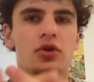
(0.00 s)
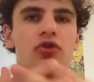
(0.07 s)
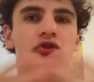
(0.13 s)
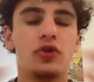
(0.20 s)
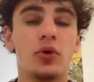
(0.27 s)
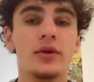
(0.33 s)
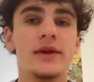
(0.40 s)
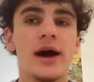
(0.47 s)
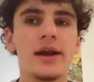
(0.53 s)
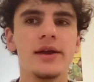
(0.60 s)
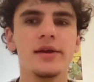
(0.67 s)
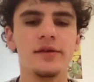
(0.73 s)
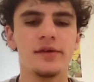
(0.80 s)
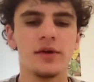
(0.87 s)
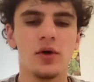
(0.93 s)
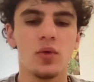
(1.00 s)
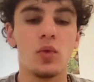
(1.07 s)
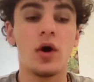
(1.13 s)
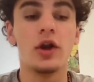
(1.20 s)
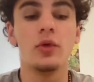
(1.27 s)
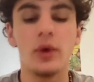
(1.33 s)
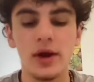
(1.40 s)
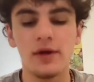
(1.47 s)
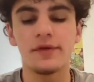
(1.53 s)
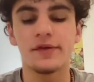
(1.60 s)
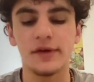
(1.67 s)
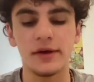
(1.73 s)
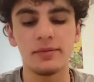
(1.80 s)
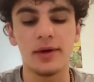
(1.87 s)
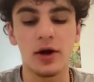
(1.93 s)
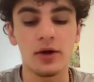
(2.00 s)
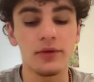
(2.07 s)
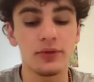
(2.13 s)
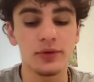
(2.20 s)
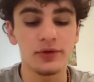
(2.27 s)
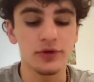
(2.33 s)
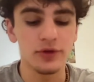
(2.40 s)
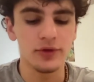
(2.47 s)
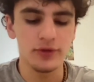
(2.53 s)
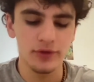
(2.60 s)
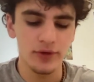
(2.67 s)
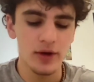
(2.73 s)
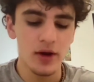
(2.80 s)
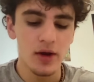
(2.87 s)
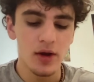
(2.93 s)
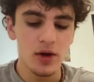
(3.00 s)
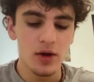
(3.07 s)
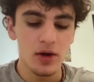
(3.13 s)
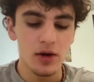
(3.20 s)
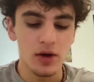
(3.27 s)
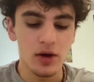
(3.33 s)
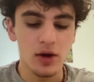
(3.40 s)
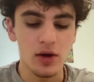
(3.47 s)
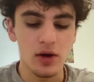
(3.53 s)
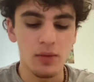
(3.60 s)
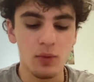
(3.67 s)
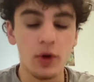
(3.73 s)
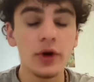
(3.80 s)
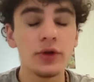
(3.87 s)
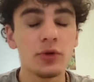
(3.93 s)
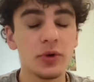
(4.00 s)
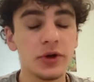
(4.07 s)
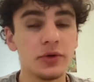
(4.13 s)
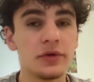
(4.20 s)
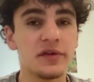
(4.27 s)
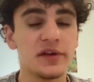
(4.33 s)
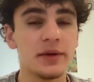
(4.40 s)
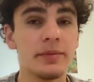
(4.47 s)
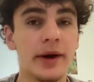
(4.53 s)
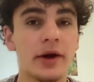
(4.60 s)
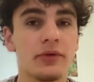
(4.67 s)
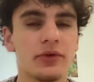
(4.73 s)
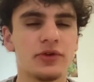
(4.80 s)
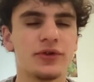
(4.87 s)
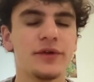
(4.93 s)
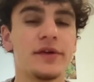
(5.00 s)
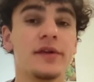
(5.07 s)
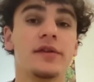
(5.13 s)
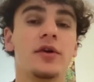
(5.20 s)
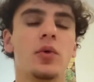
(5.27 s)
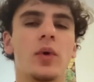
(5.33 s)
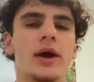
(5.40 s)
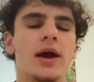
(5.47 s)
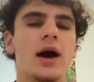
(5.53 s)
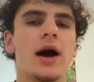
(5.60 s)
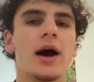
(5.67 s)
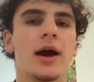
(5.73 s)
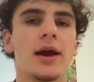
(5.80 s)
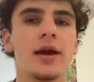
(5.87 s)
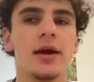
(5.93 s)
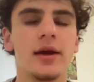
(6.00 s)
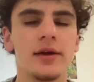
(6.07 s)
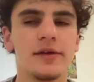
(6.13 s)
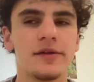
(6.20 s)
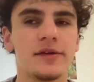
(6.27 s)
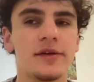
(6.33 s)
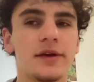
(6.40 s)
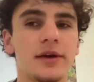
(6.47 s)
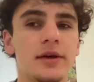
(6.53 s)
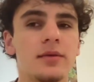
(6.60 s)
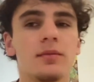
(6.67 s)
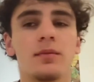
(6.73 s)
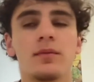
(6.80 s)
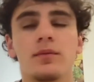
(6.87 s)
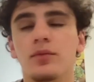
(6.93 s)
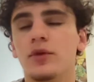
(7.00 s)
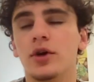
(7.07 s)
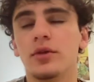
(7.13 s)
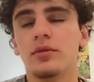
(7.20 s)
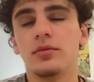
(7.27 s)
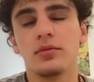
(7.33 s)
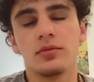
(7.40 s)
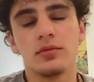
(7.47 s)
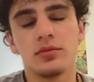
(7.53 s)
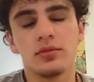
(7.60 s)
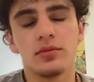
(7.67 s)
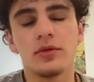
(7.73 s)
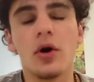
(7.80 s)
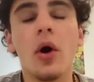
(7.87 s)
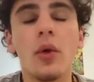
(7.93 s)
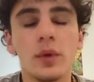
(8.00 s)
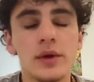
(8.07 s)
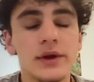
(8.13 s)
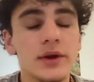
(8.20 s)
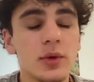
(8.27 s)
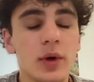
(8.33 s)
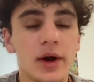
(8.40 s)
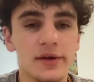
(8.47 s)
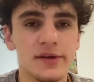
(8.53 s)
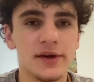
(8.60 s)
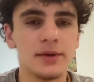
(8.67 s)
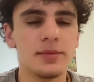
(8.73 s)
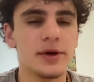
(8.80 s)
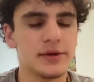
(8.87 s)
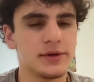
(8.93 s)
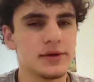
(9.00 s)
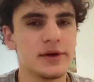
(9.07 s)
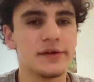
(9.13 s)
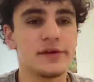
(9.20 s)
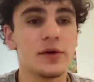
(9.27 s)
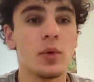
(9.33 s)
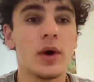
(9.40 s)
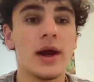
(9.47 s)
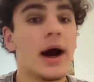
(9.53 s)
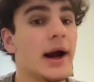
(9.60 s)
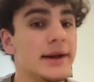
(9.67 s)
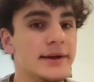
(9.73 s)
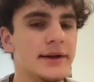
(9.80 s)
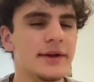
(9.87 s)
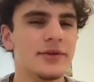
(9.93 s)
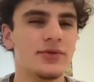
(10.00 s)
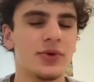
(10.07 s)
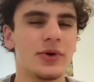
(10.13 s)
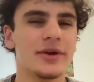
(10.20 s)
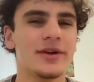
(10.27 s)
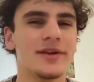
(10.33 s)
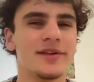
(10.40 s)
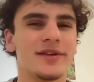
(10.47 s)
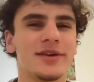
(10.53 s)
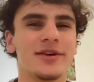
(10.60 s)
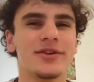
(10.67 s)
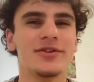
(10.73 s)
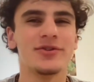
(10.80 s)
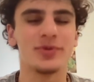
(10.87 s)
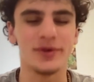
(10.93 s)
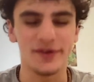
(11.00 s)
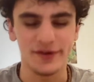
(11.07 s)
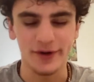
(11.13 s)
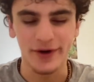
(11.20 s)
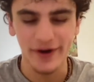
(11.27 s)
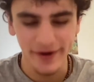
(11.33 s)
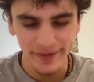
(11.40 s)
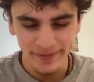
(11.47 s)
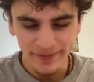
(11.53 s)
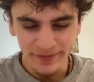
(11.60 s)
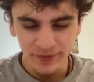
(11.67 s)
So that is one way of seeing birefringence. One of the ways to see birefringence is the way I see, not only the way I see it, but it's the way I did it for this 3-star.